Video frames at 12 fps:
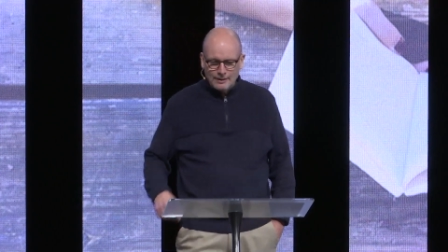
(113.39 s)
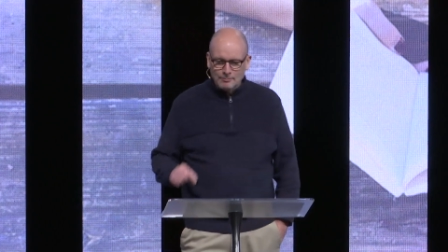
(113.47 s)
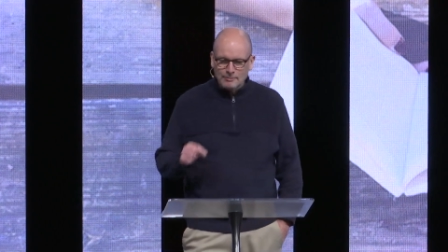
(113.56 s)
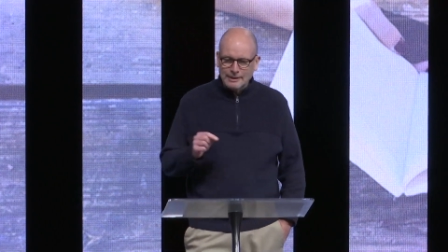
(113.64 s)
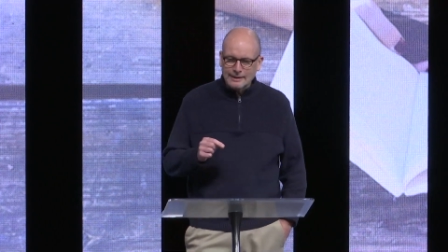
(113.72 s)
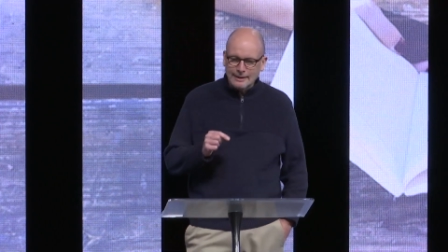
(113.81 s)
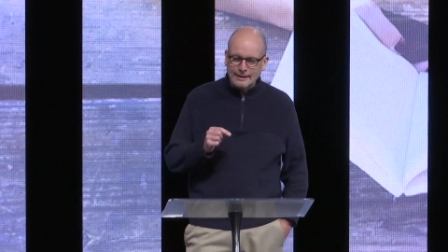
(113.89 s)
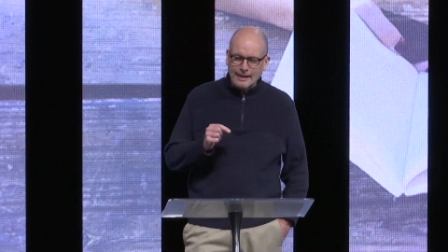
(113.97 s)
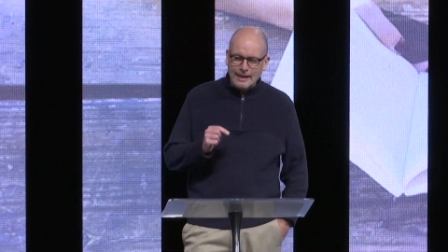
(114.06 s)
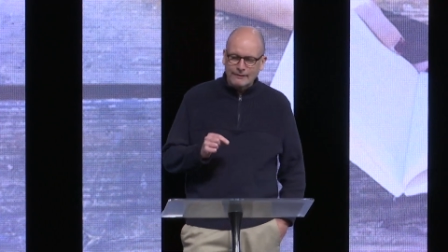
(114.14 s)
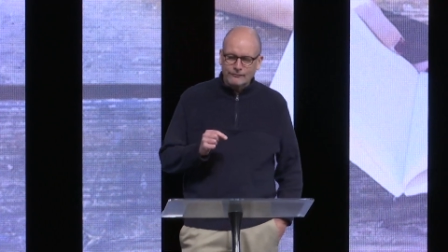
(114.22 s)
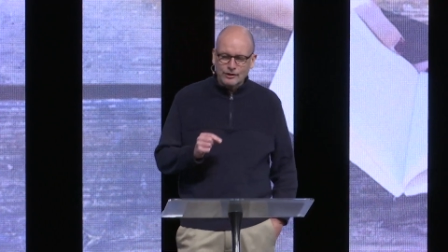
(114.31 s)
begin
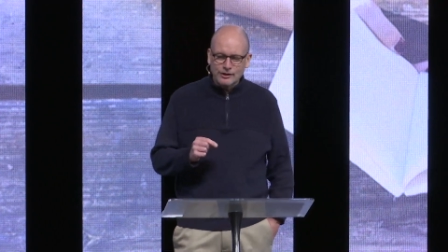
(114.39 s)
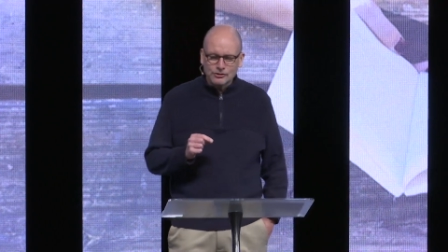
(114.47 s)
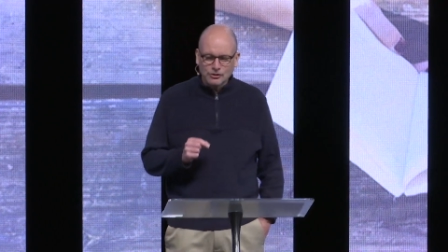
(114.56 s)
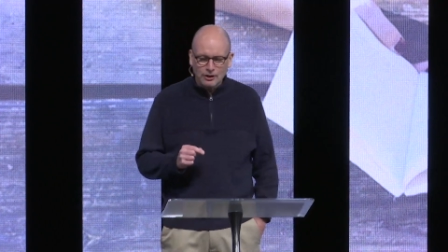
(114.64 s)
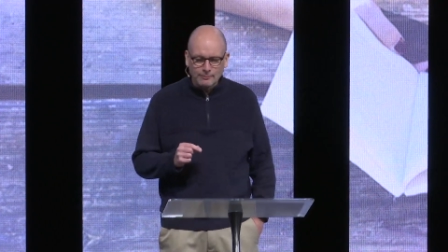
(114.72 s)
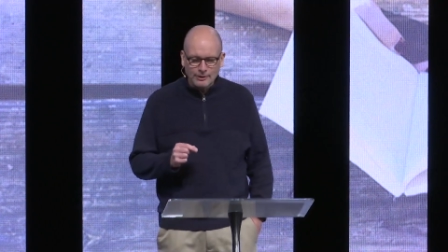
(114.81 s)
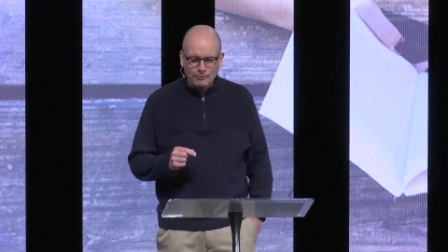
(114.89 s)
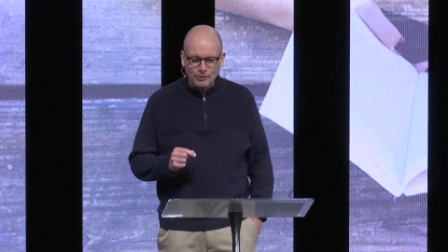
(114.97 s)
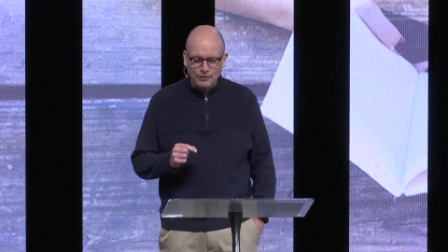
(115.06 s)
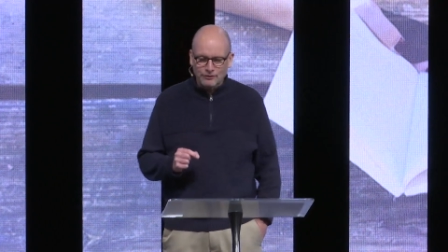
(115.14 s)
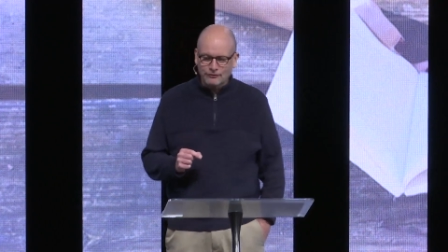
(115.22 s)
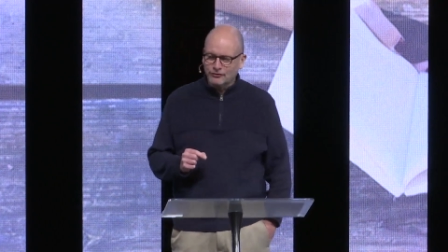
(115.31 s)
every sermon
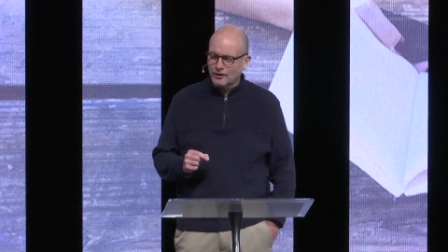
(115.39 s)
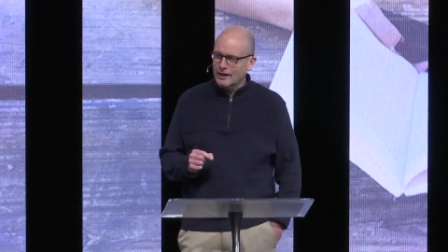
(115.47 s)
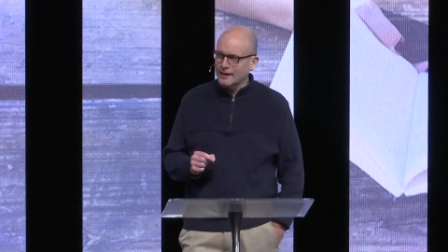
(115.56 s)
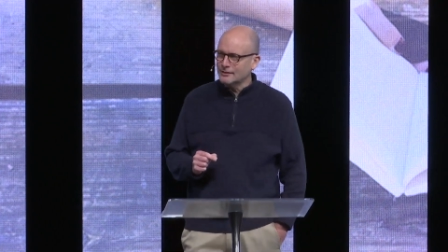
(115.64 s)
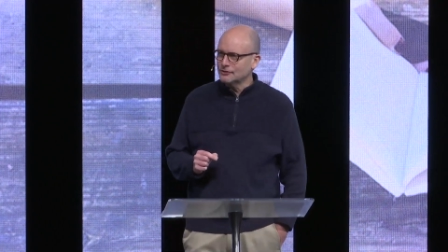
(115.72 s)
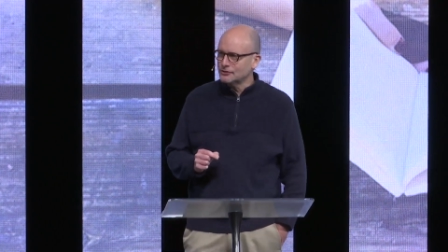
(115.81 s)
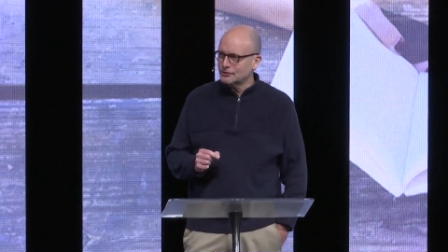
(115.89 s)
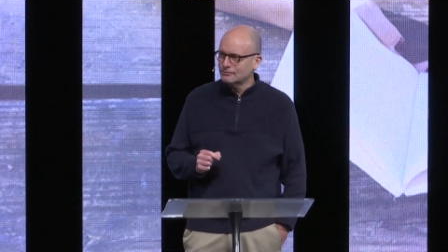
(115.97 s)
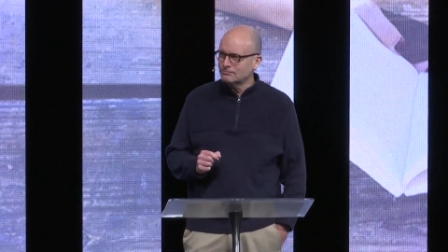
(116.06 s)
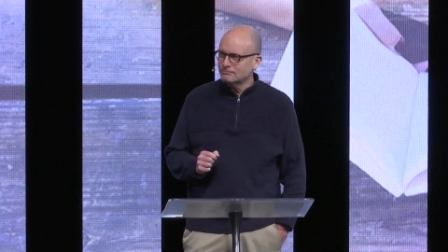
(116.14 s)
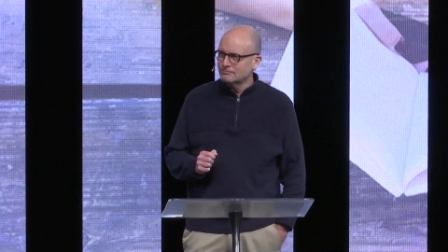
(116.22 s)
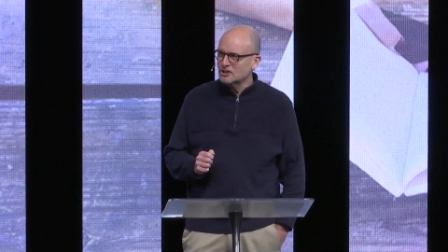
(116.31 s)
with the phrase,
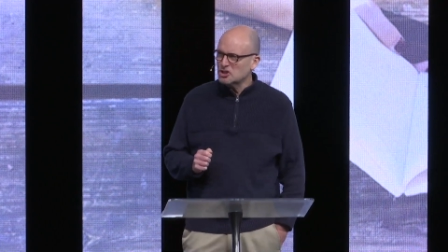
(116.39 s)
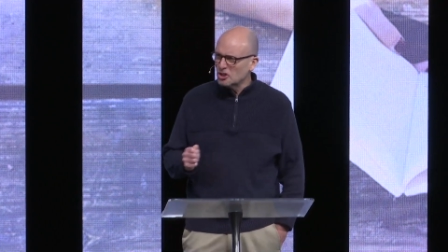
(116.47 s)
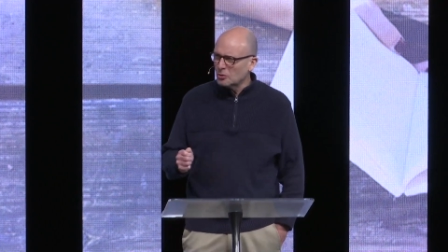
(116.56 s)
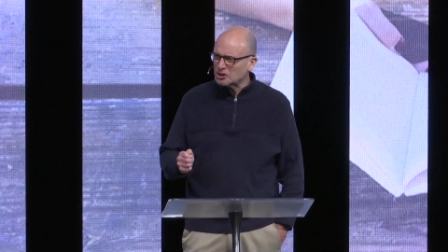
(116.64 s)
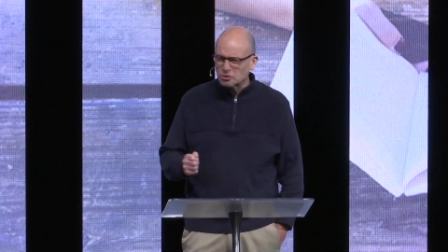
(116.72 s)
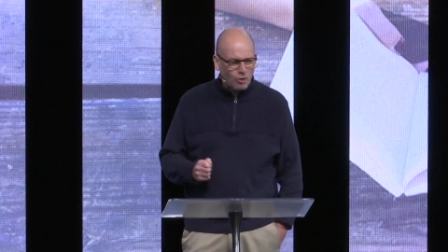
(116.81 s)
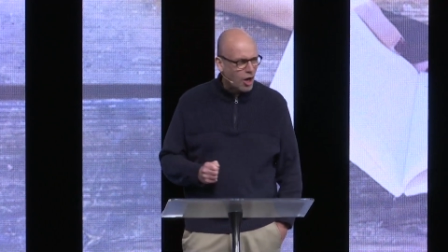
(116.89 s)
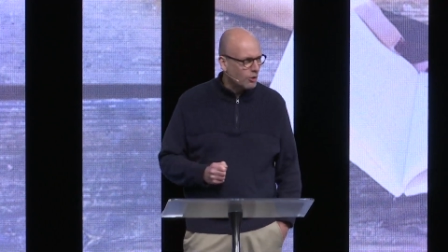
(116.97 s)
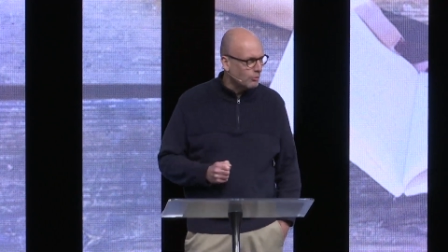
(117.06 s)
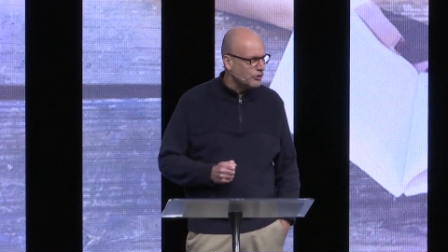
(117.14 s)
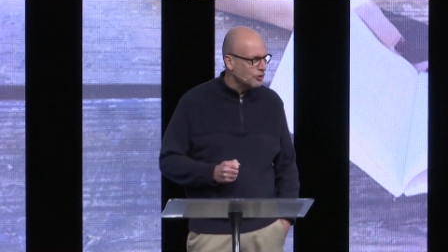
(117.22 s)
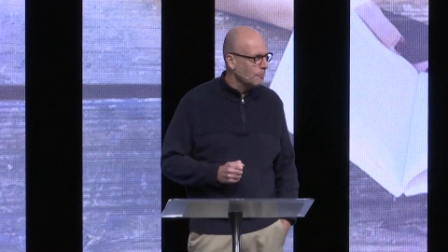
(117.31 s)
You know what's wrong
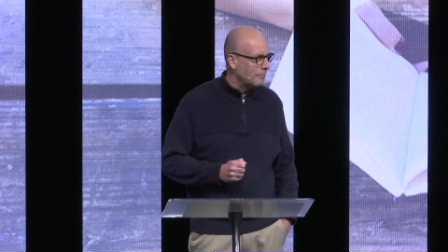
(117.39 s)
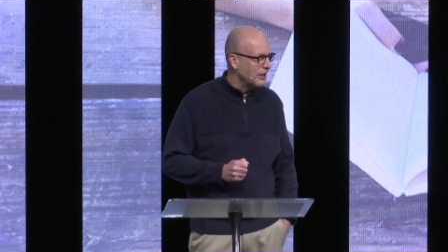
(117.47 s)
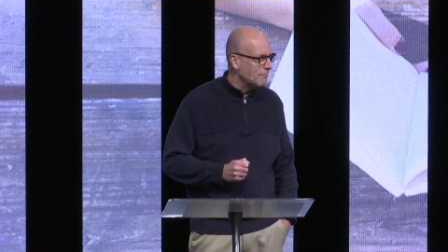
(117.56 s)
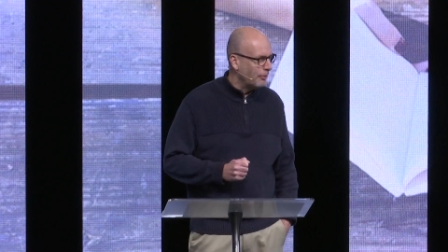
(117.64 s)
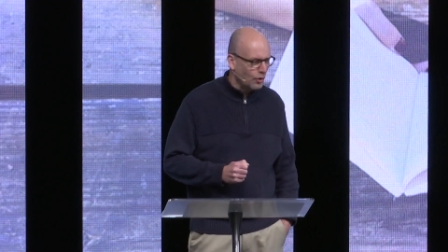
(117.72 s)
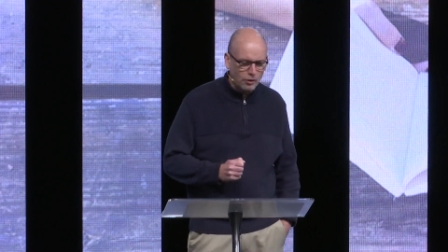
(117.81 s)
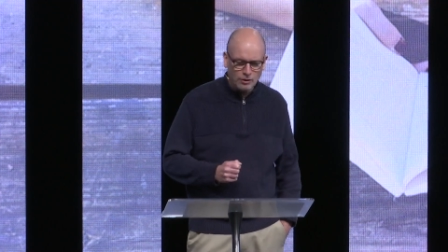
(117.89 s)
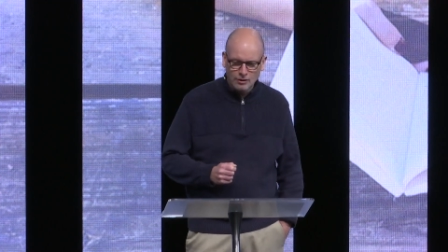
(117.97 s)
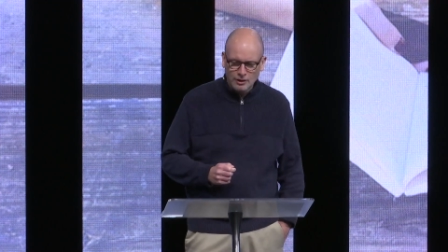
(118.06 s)
with you people?